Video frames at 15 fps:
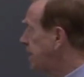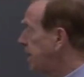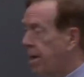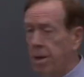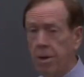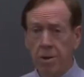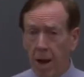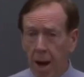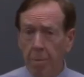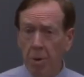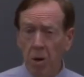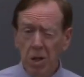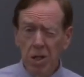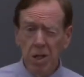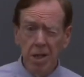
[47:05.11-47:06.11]
c are
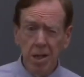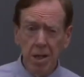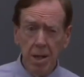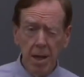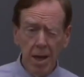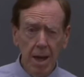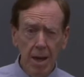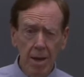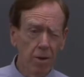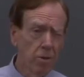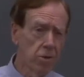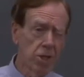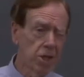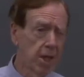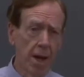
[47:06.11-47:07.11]
numbers, and
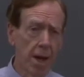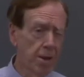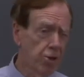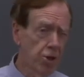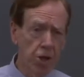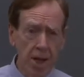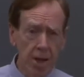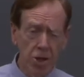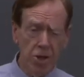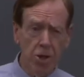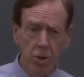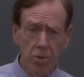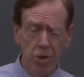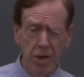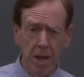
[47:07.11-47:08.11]
you'll see I'll change
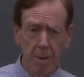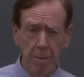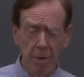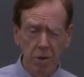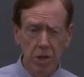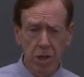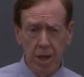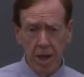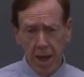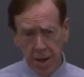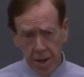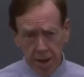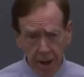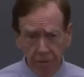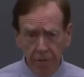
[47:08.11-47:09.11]
those numbers to
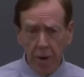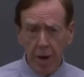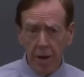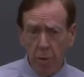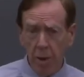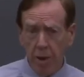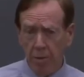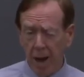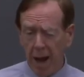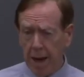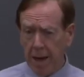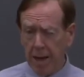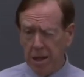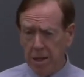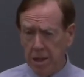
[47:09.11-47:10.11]
get different
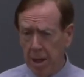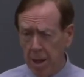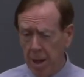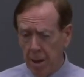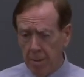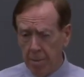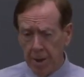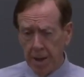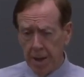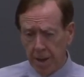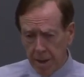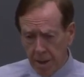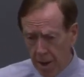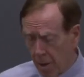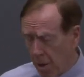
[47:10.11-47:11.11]
quadratics. But
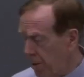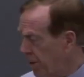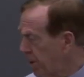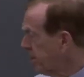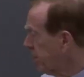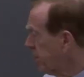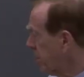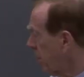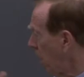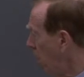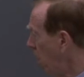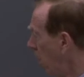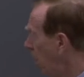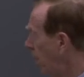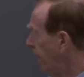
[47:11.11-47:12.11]
this is the
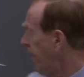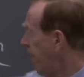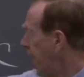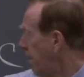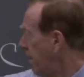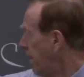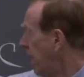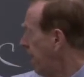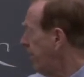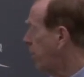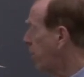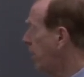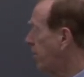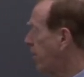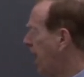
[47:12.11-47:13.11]
whole family of
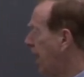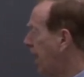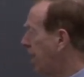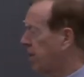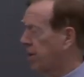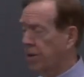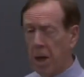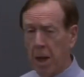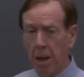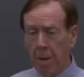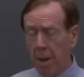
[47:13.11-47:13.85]
quadratics.